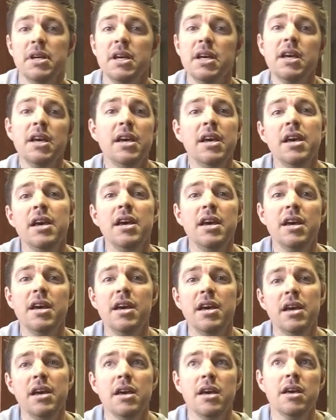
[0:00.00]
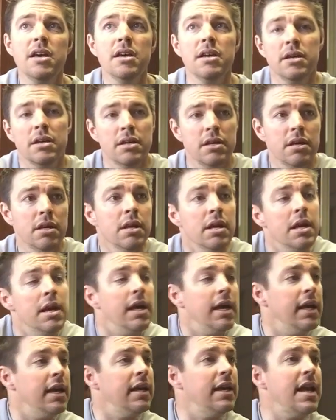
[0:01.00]
me.
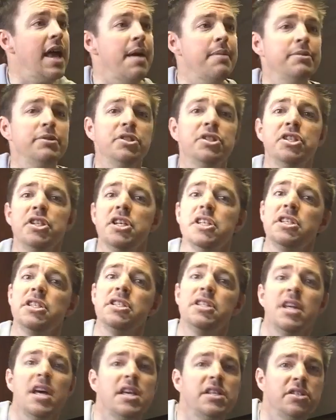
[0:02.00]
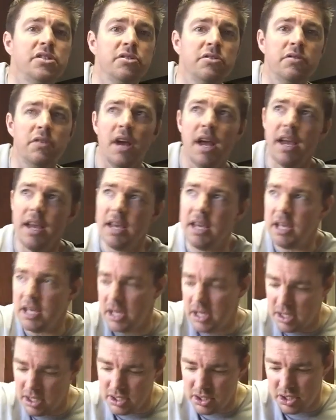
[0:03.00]
And I'm just a
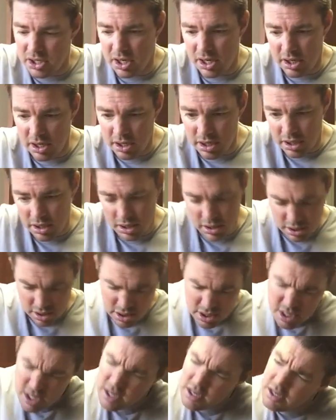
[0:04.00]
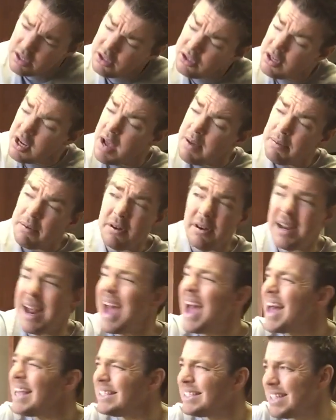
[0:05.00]
stranger, troubled
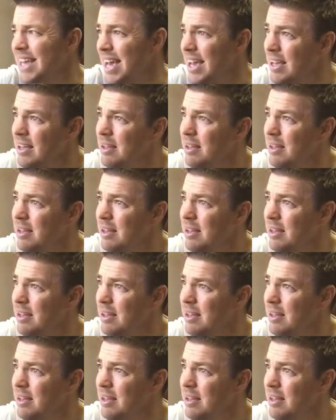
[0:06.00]
as me.